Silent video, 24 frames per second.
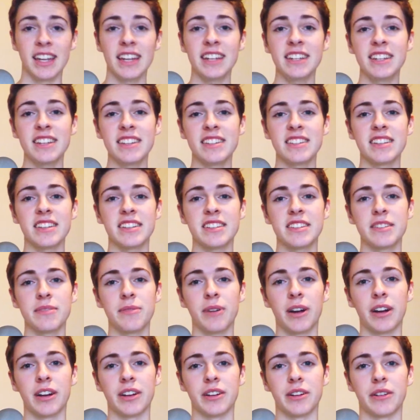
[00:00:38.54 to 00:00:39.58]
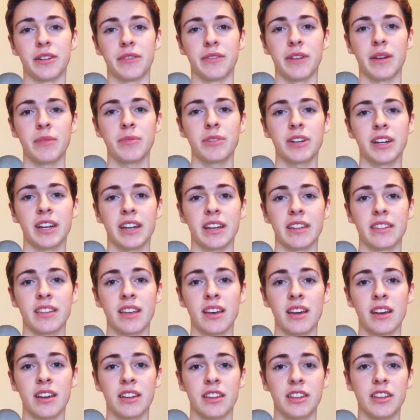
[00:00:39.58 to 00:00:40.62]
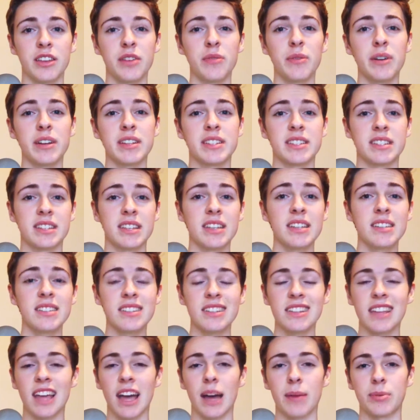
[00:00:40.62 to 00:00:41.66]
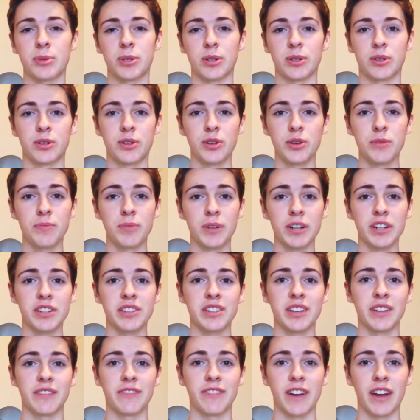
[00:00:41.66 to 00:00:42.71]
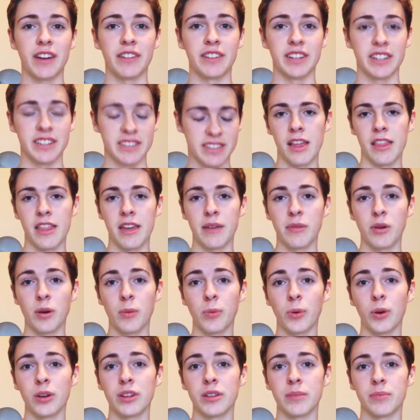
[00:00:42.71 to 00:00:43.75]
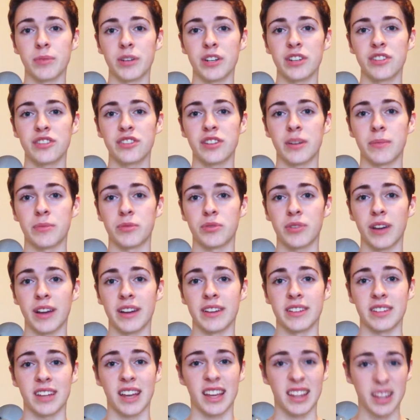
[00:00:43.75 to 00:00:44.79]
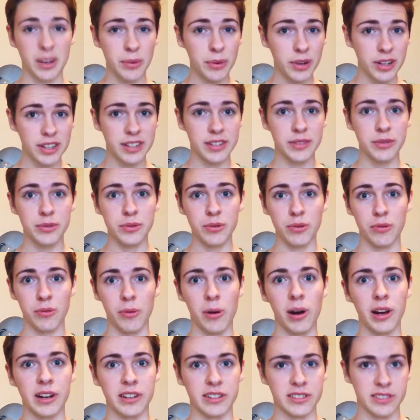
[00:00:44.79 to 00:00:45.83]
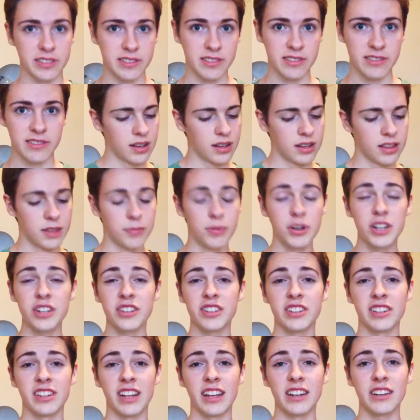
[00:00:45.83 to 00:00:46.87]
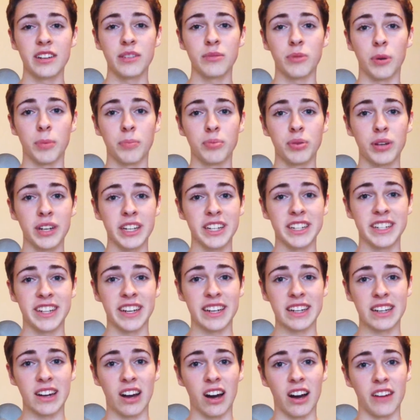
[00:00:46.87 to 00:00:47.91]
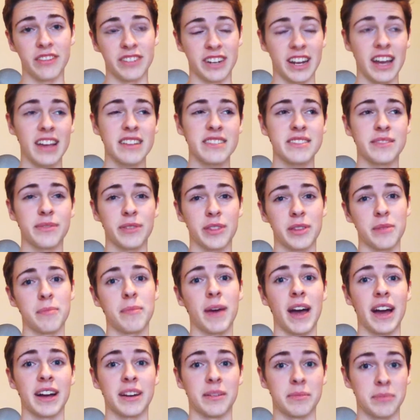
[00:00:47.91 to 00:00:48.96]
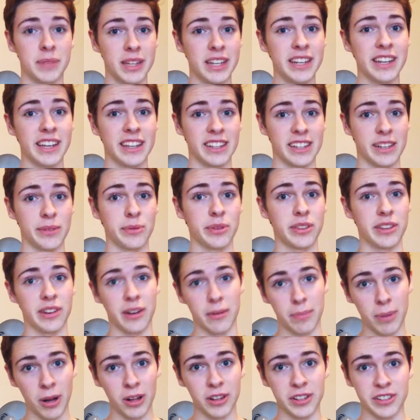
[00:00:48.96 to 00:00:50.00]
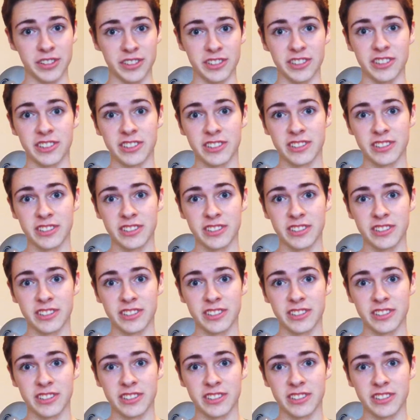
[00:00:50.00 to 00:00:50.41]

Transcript: 1861, on November 8th, the US seized and captured two British Confederates. They were aboard the British ship Trent, and they were in neutral waters. The British in London were pretty ticked off and asked for them back immediately with an apology.